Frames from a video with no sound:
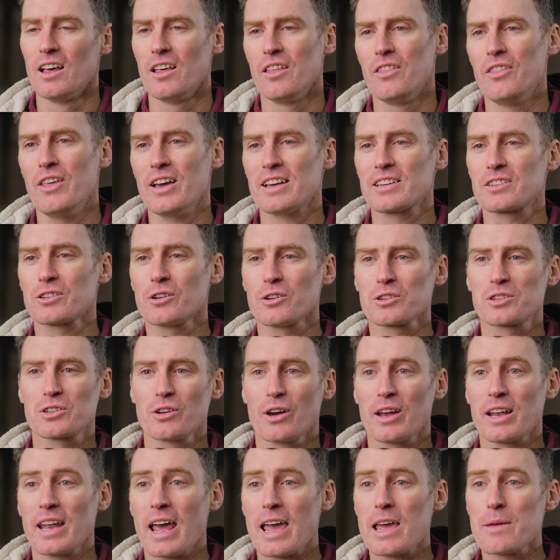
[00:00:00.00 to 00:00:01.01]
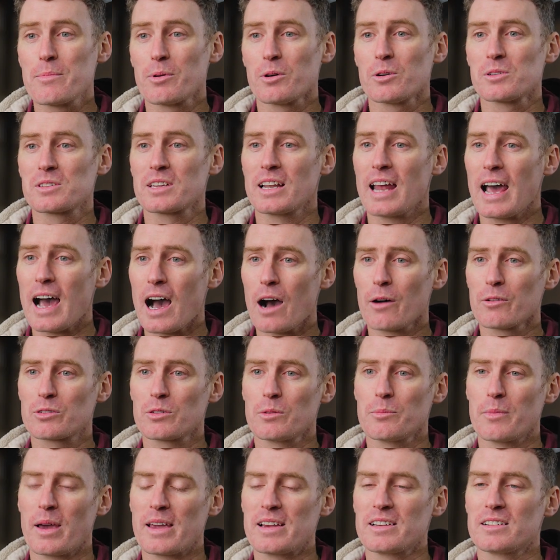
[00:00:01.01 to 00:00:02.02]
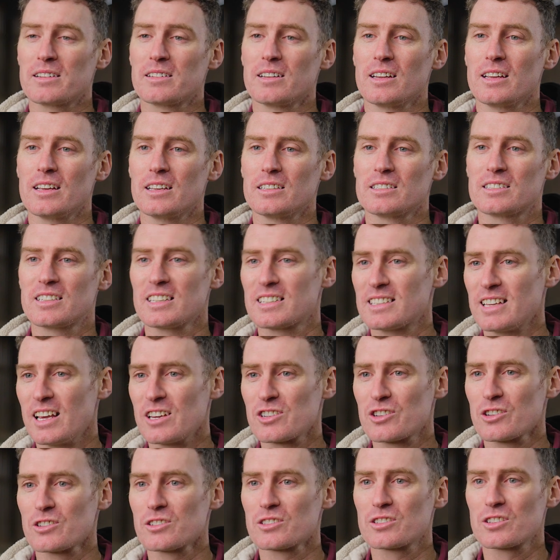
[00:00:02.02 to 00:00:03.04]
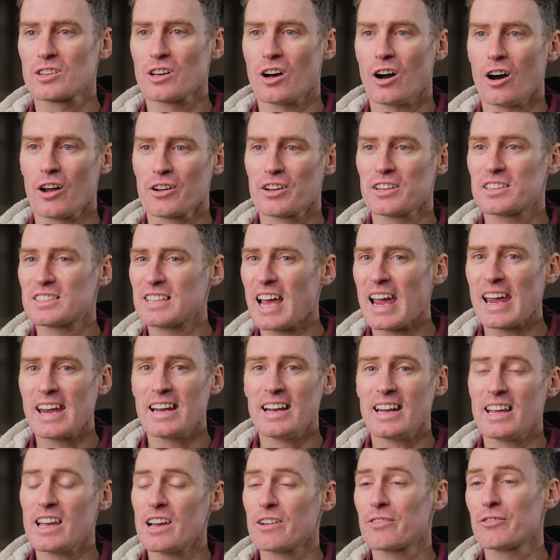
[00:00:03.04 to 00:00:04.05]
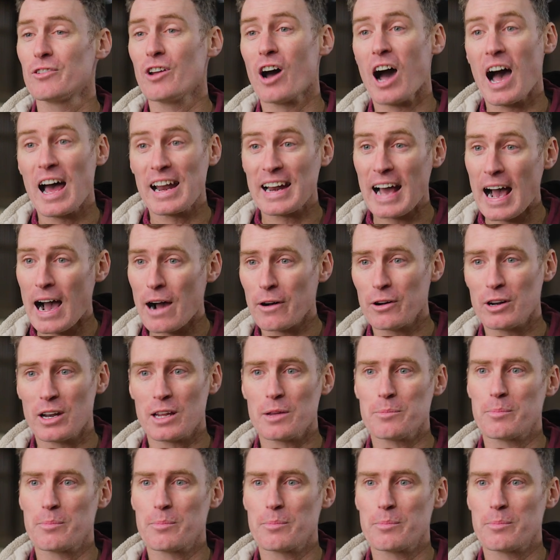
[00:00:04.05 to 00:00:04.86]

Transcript: This also enables and helps me make decisions on a daily, if not an hourly